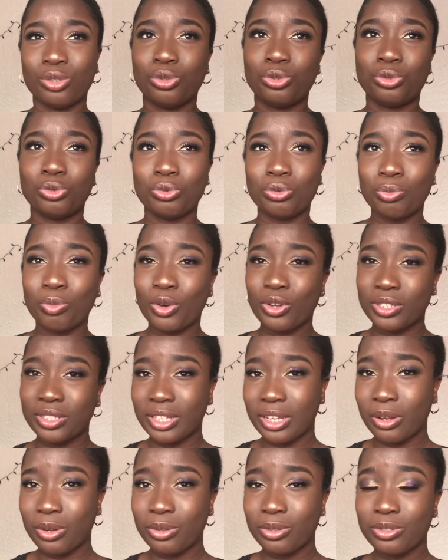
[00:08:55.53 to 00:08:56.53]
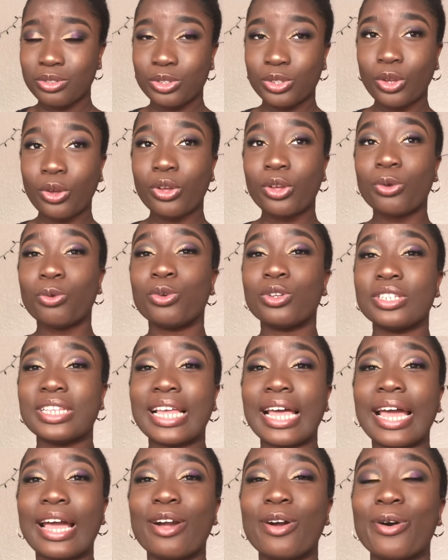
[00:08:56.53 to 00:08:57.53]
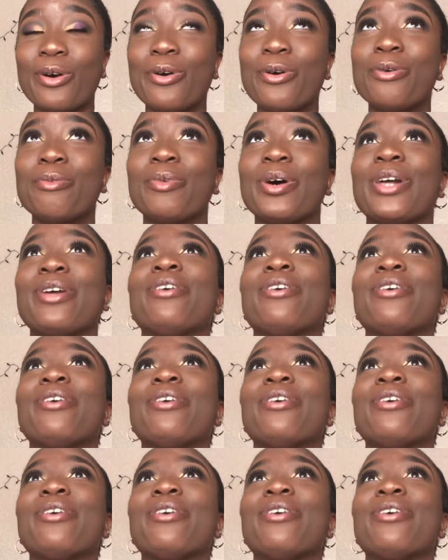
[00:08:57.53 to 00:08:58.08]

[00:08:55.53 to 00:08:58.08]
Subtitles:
2 more sales. So it was like, oh my